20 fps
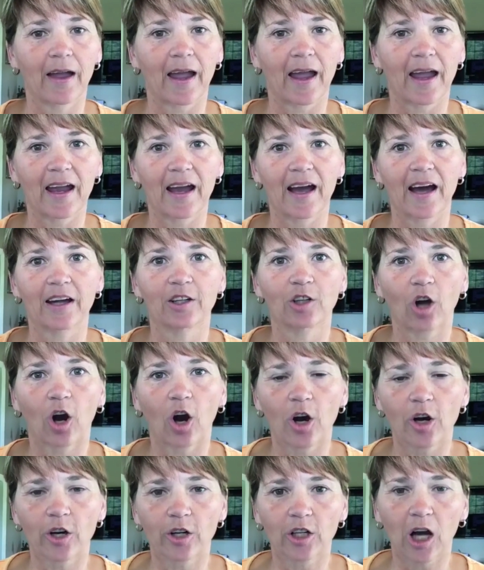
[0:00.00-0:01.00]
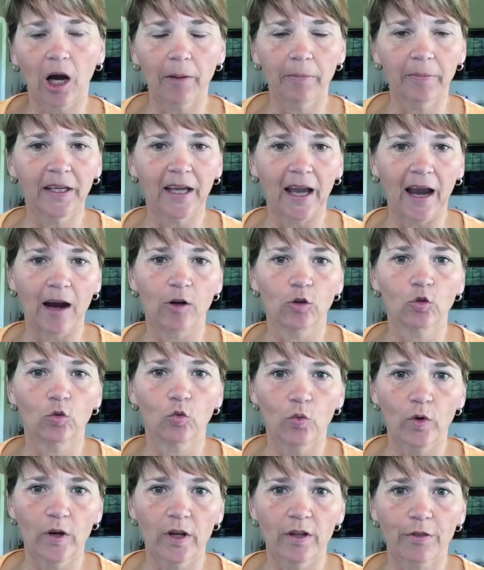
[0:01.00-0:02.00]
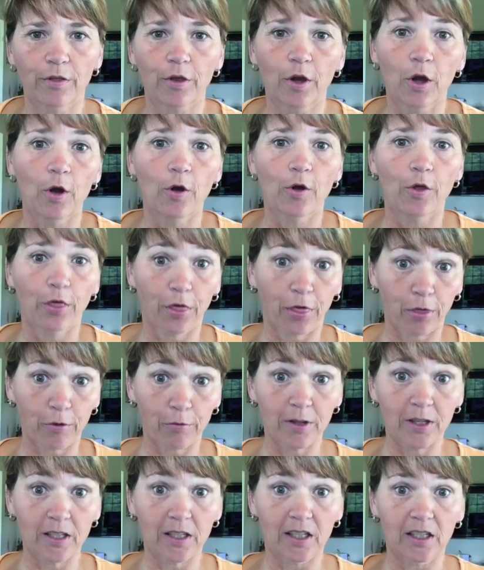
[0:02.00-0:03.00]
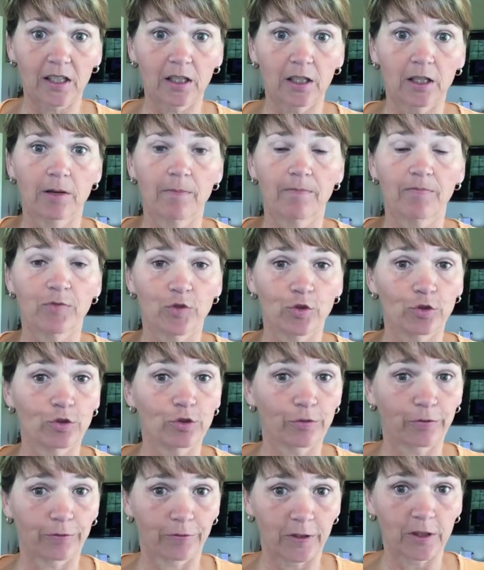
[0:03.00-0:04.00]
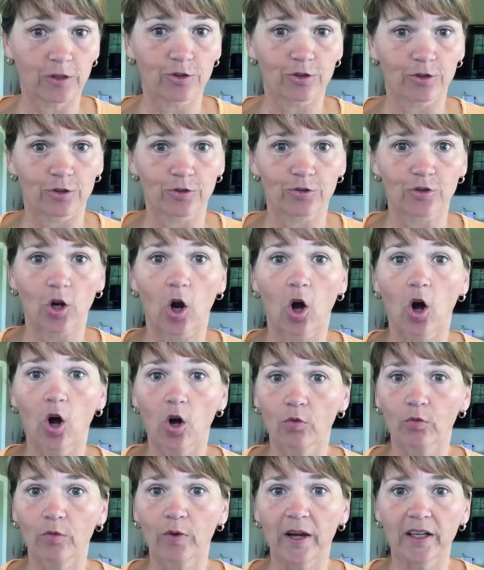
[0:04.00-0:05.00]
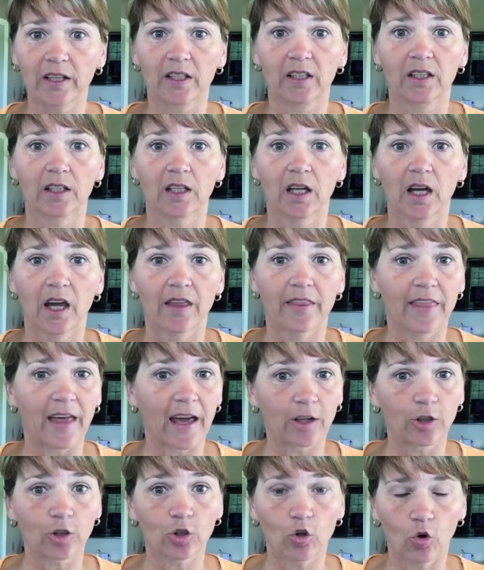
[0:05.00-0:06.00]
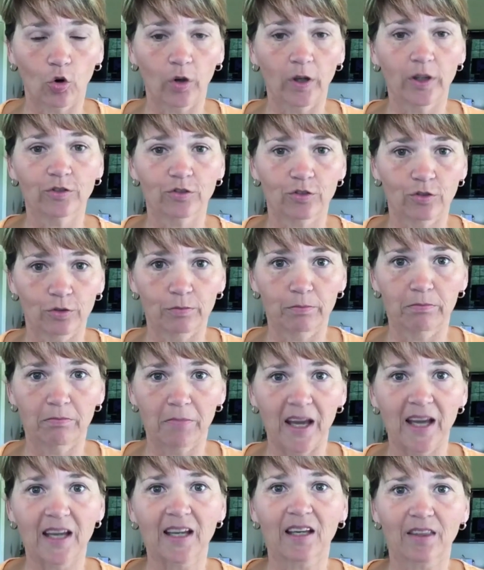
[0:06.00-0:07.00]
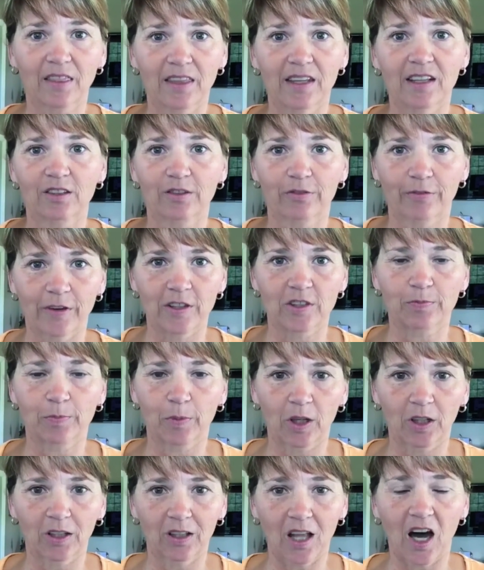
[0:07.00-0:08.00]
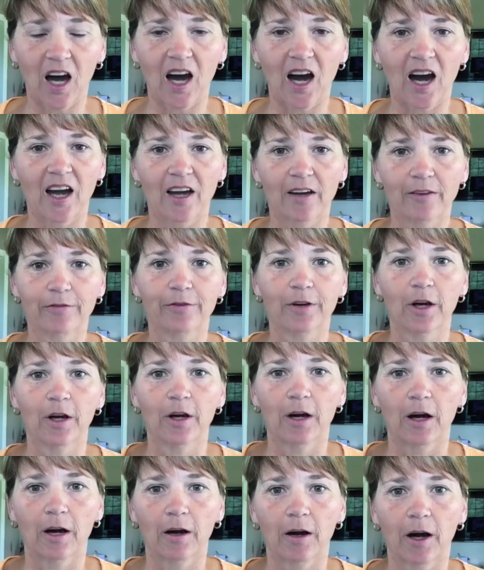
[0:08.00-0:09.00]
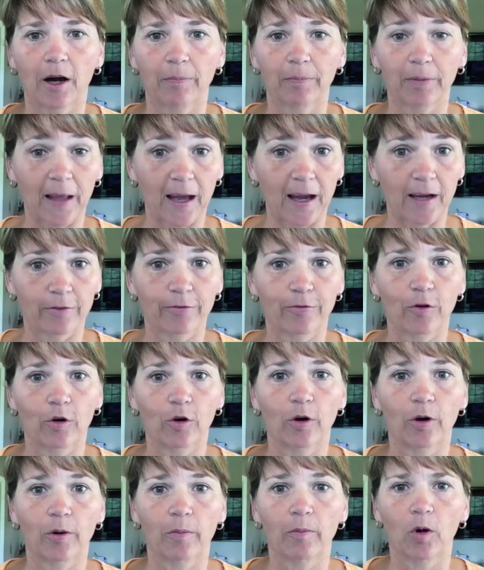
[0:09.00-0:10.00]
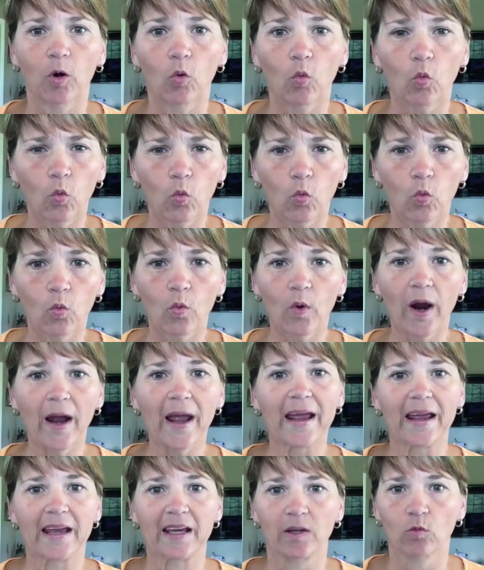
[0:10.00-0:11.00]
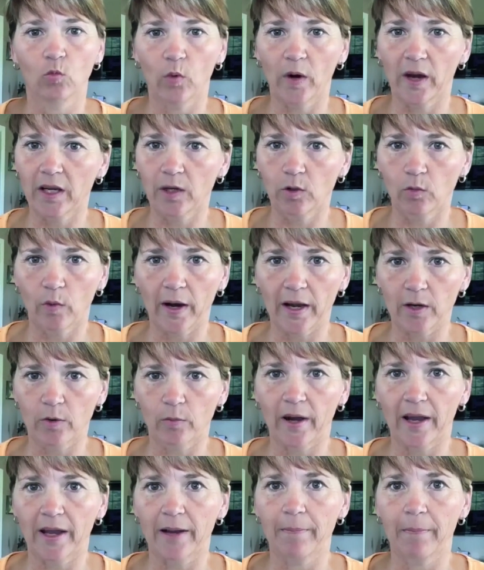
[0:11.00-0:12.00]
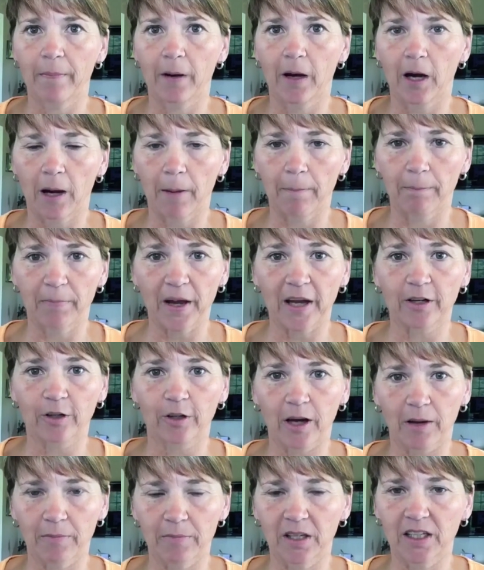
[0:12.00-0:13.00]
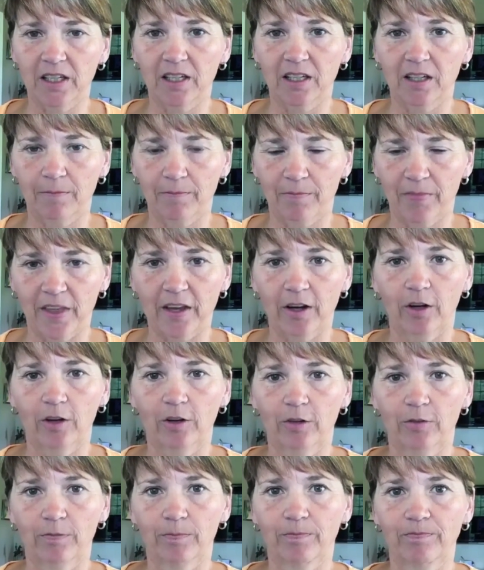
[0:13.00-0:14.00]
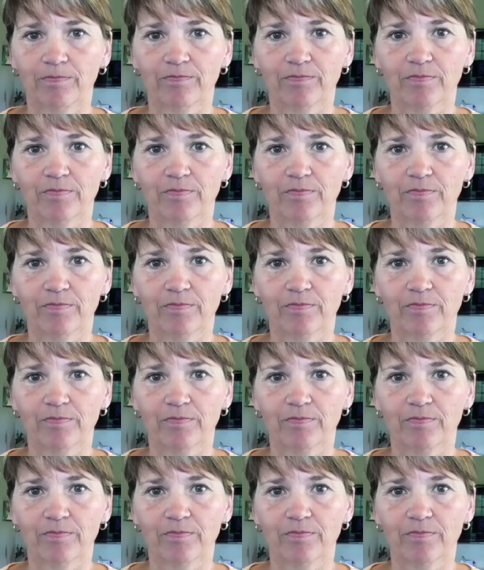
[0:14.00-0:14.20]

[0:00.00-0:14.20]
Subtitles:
and are coming out with 3 new features already that are going to make this Facebook Live platform way better. I mean, they are